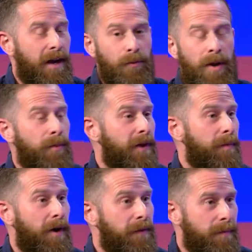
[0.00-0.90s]
Red Bull had
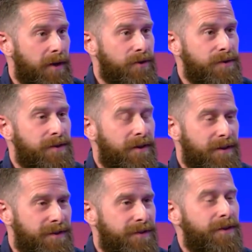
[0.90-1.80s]
bought the Metro
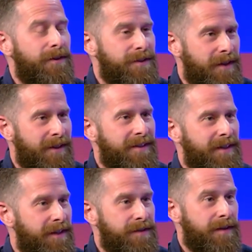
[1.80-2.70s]
Stars, started selling
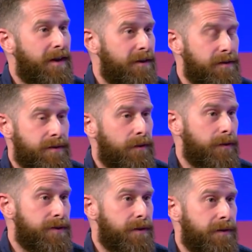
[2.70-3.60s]
tickets there, and
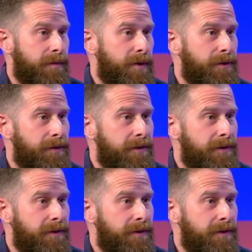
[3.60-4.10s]
slowly started to build.